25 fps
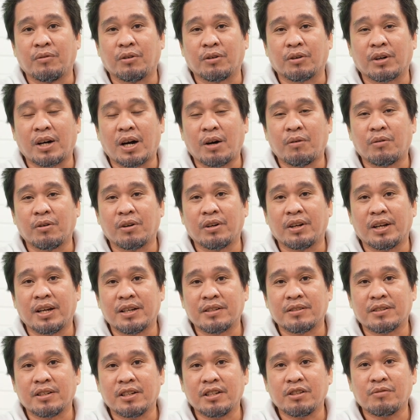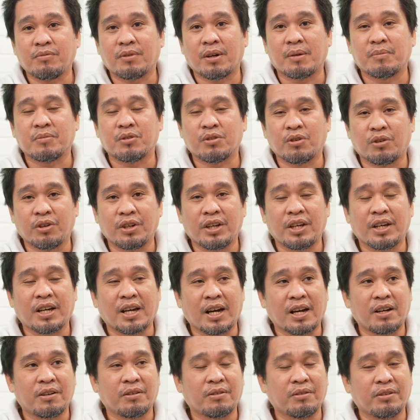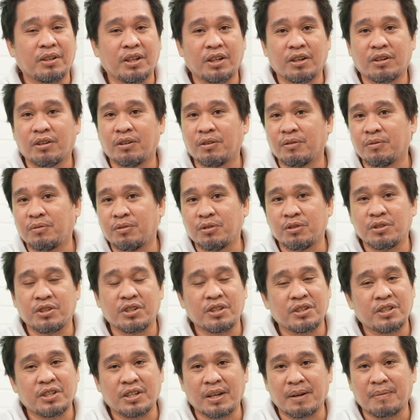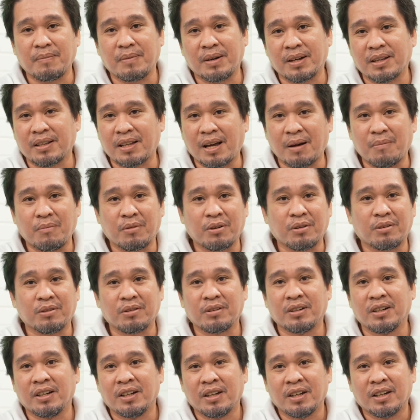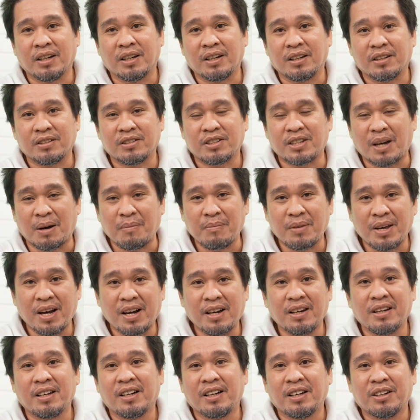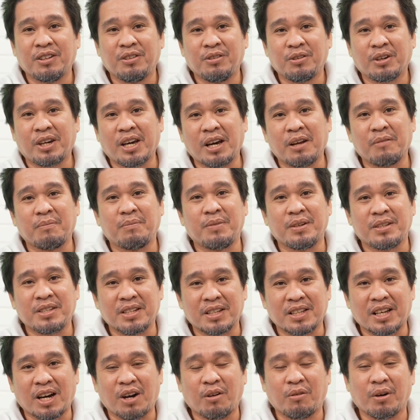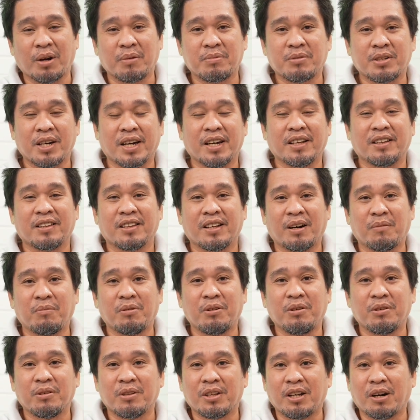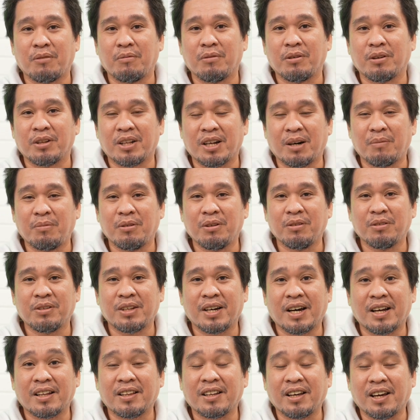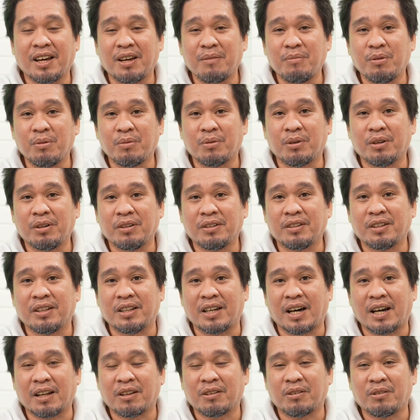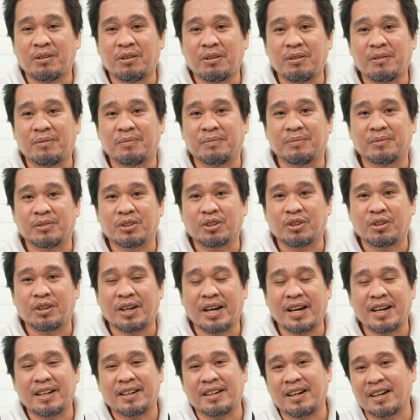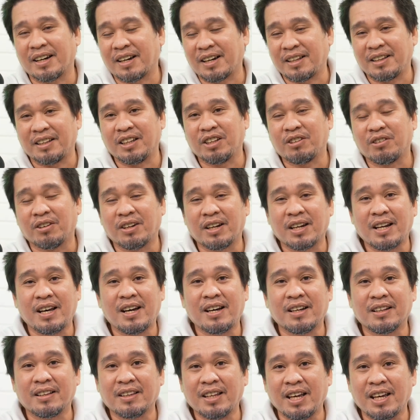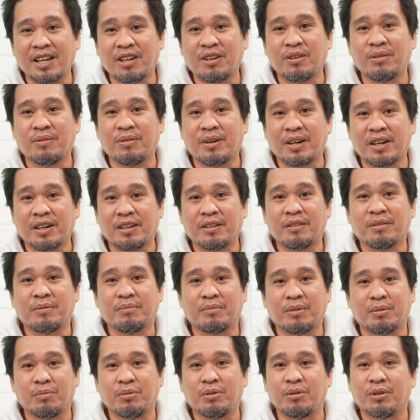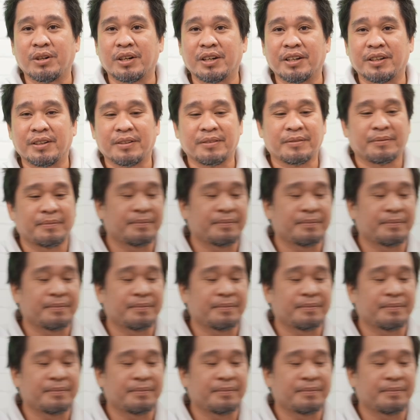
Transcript: for our lenses from Sony, Canon, Nikon, Fuji, Sigma, Tamron, and Samyang, you can visit our website www.abworld.com. So yan, hanggang dito na lang. Thank you and mabuhay.